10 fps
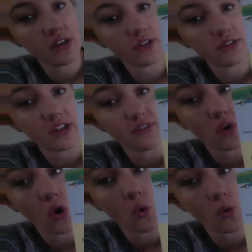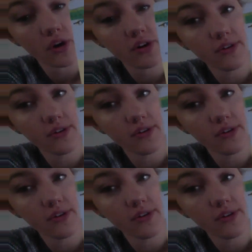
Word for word: It looks like of corn.